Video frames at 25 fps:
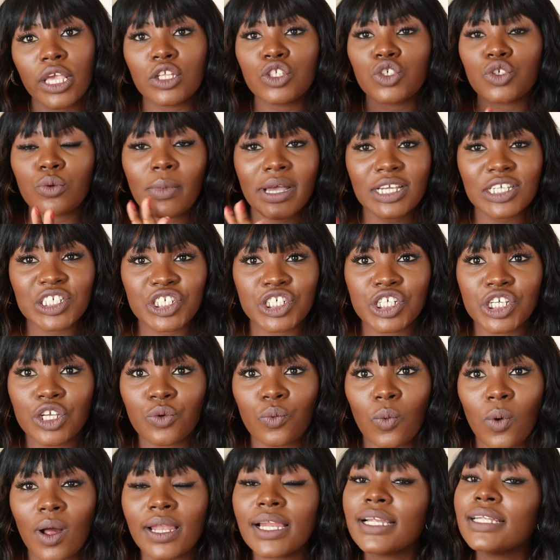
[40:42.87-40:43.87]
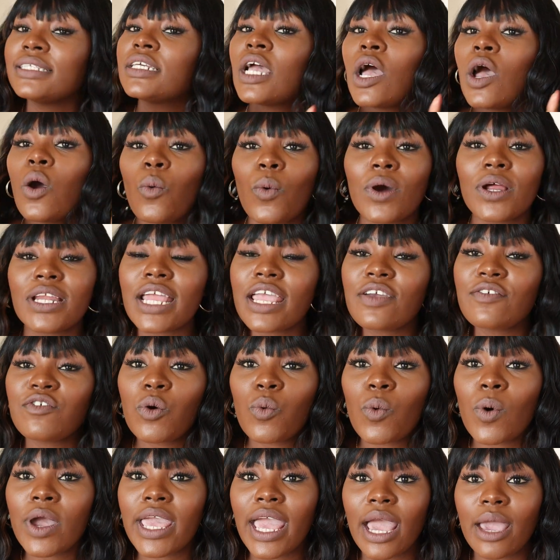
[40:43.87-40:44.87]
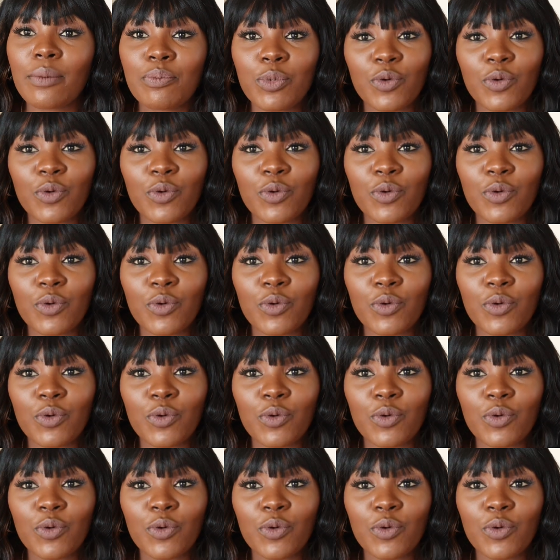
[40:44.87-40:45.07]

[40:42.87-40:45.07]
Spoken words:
into my Shein wallet, whatever way I